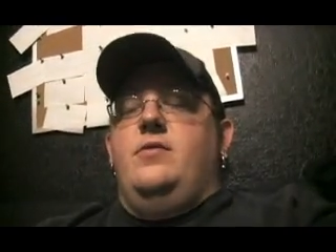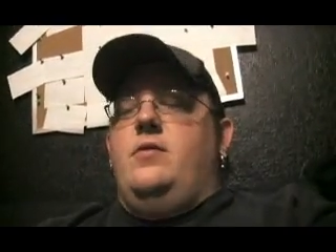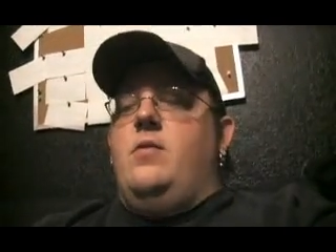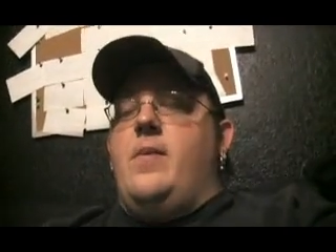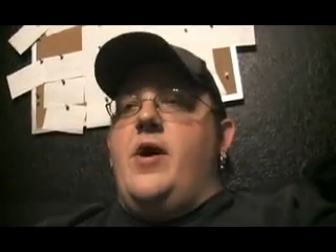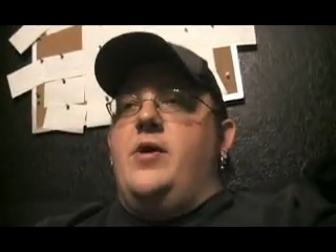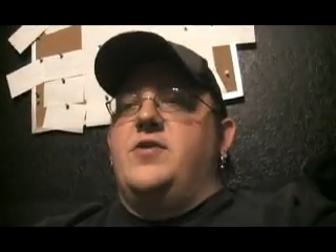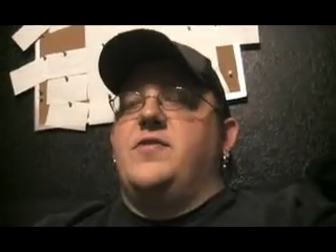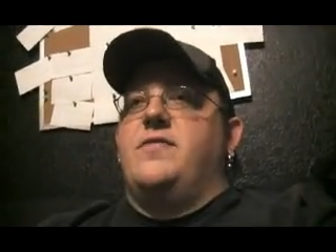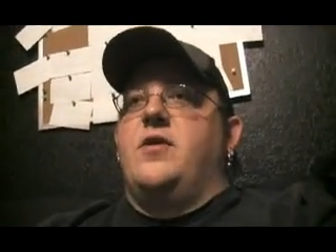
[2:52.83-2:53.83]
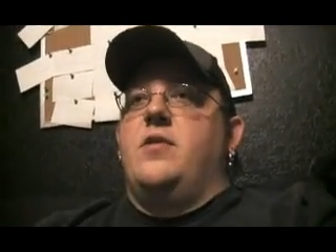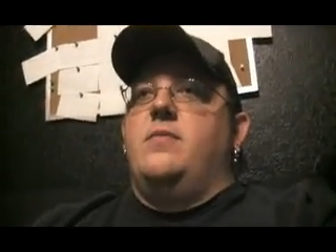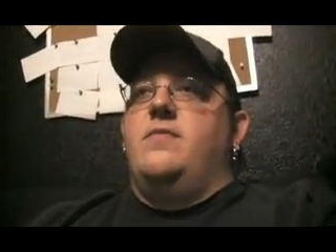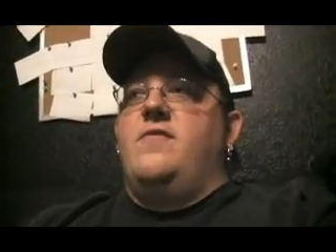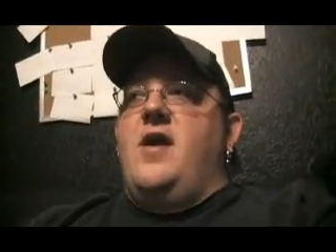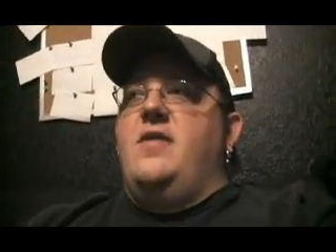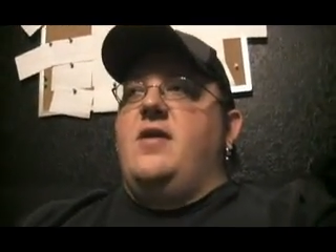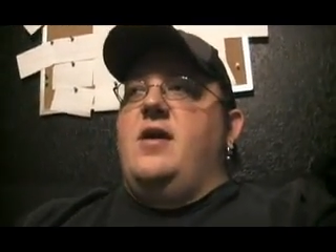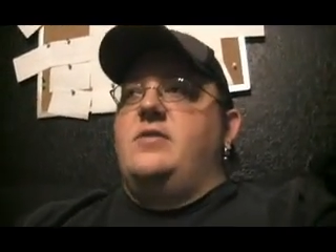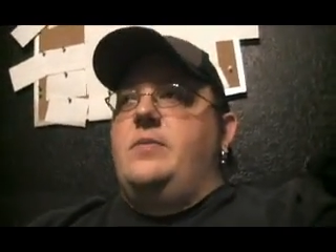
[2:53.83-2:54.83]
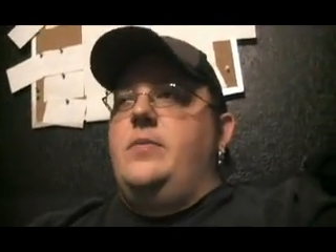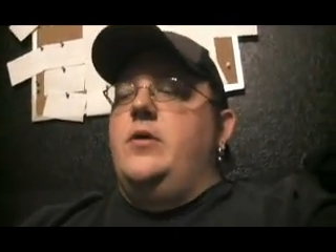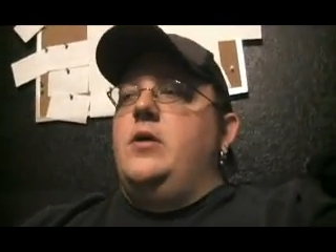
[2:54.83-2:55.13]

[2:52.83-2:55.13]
homage from Phantasm.